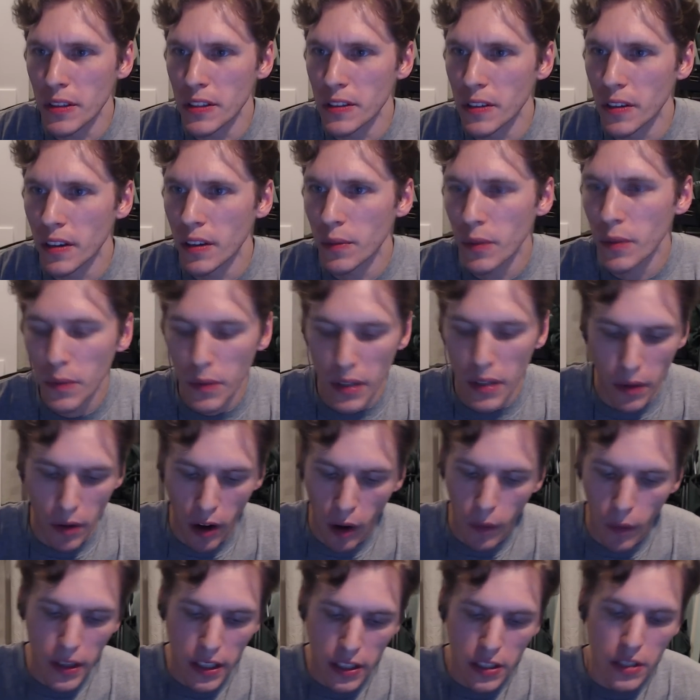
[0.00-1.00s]
You know what I mean? We all
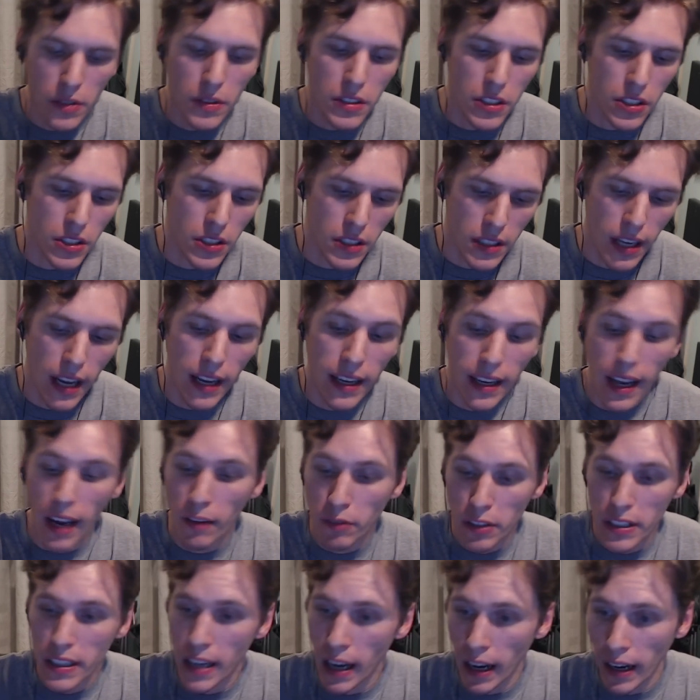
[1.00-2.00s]
we can do is just take every
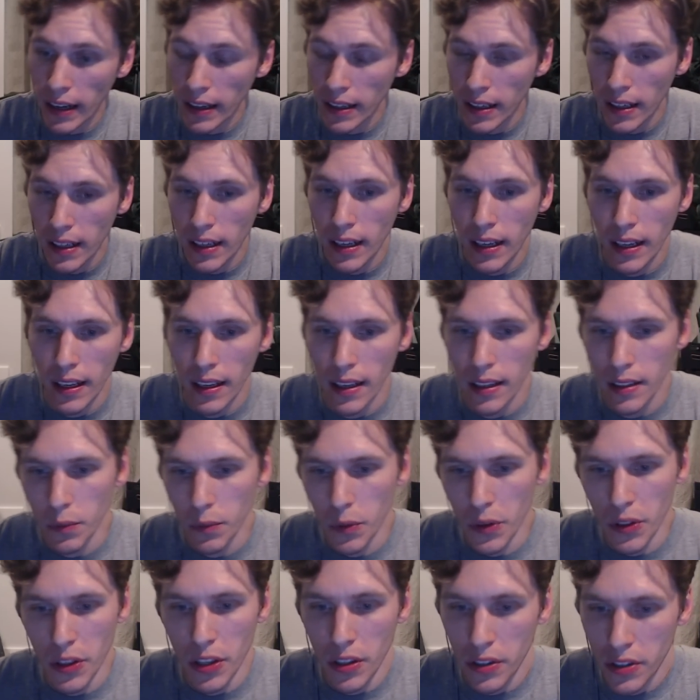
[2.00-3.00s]
day
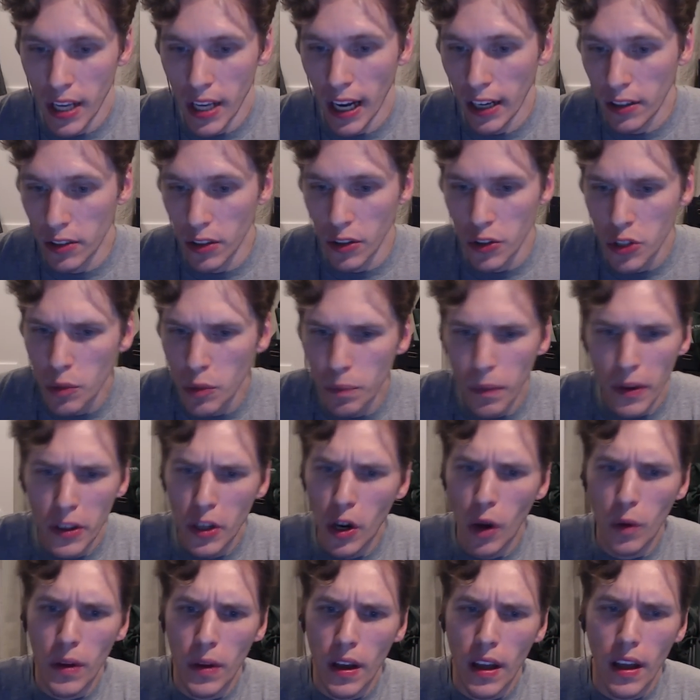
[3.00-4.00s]
with the techno dude. But you
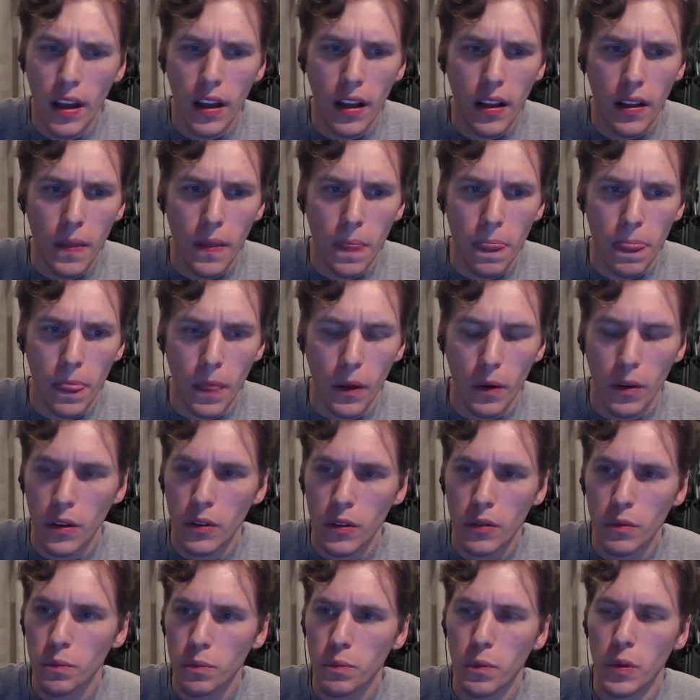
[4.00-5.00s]
know,
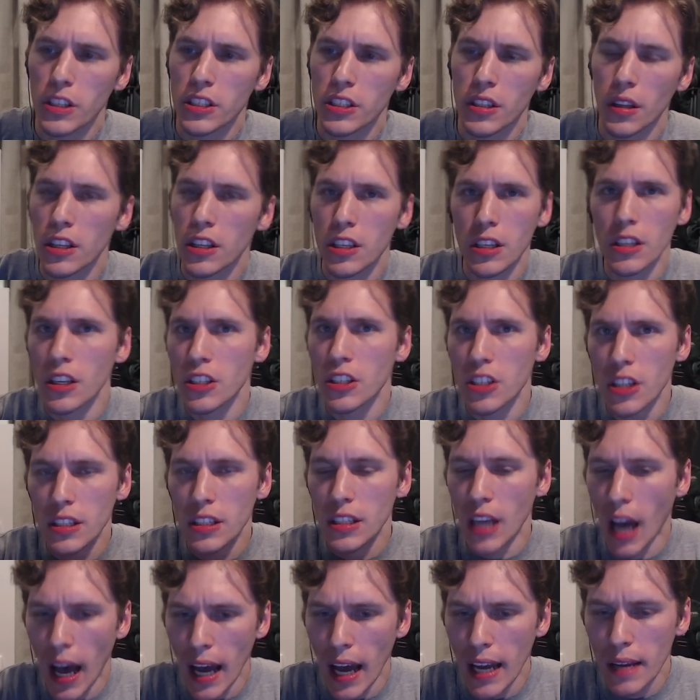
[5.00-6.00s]
it's it's it's the
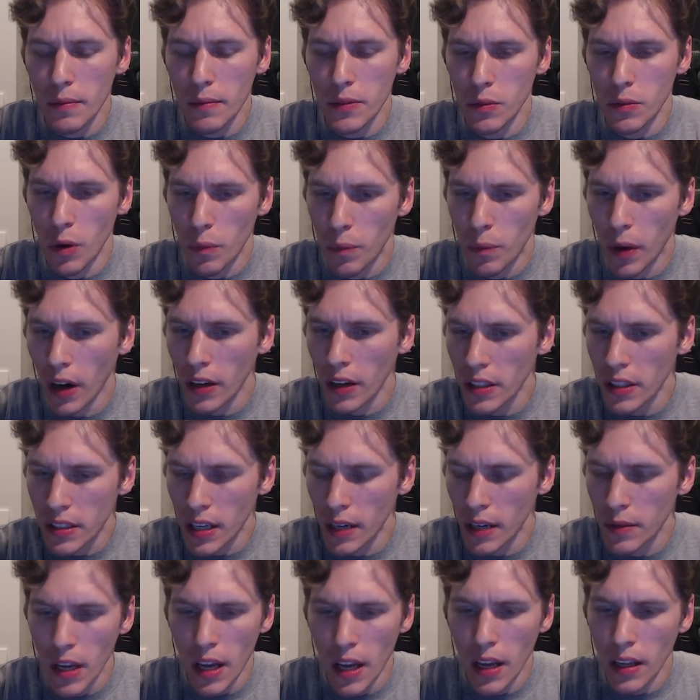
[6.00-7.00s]
times. We're part of the
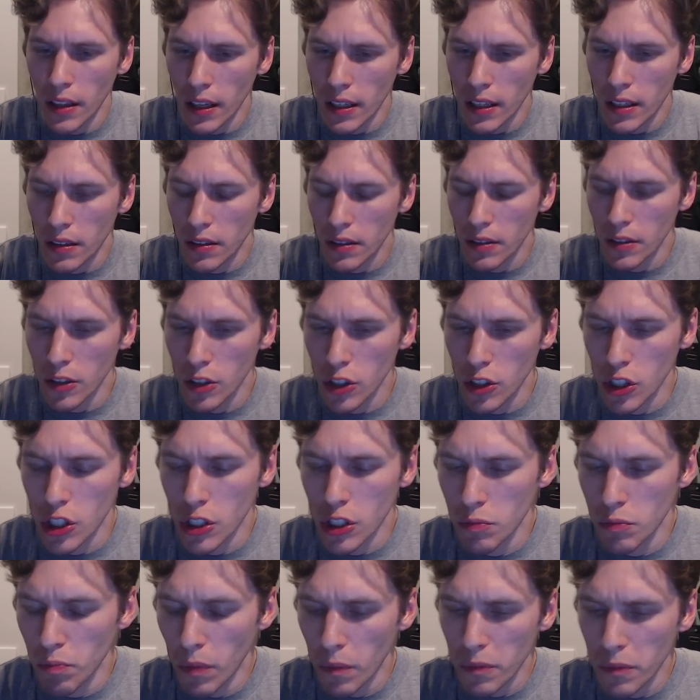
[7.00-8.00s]
times. Like
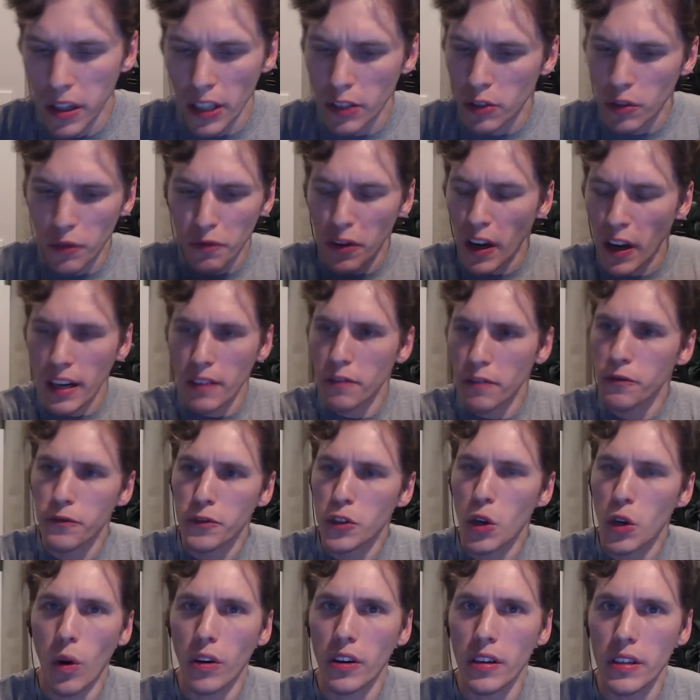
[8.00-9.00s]
like fucking
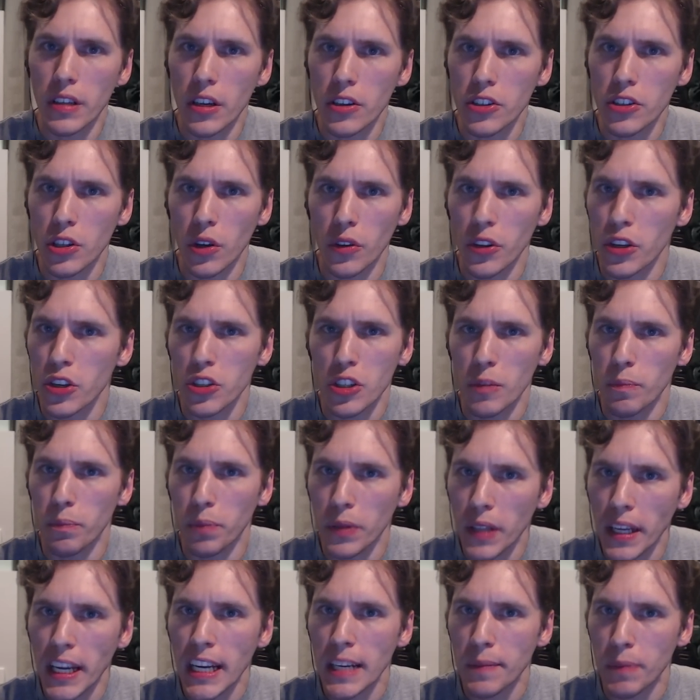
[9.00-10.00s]
200 years ago, they used to
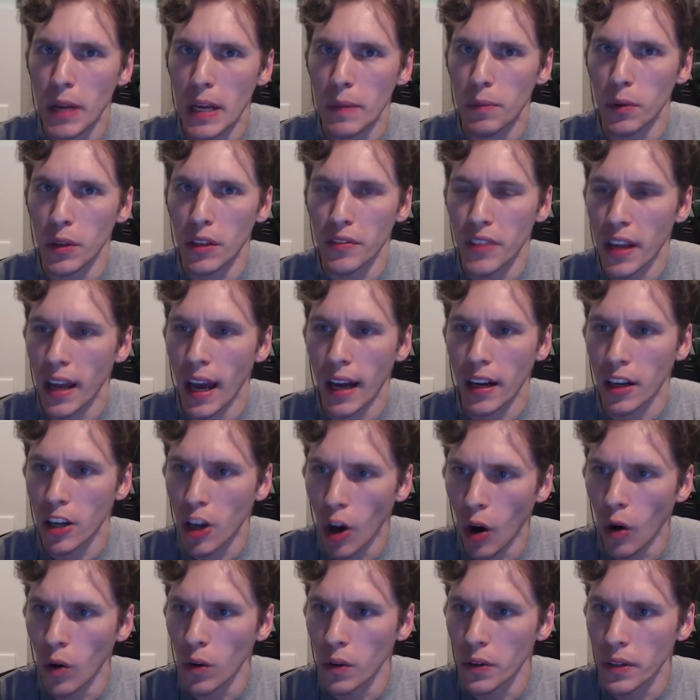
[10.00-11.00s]
bleed people if they had a
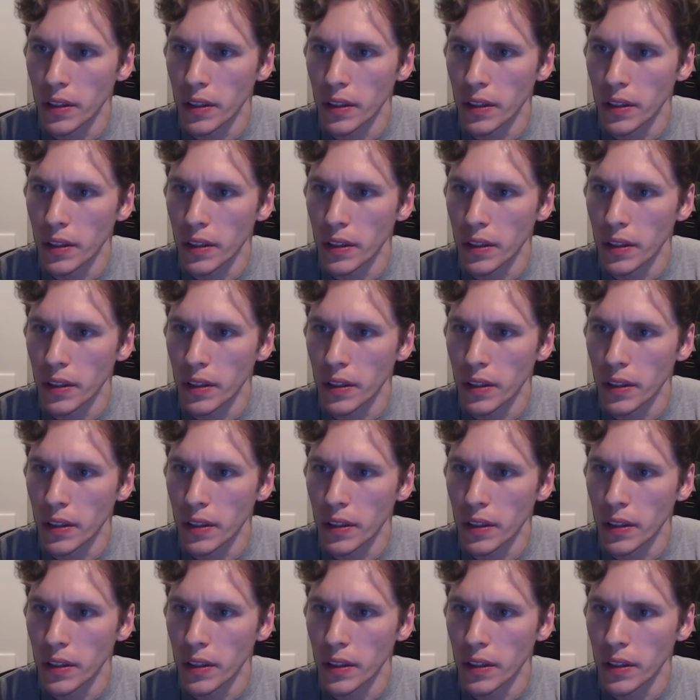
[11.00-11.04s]
cold.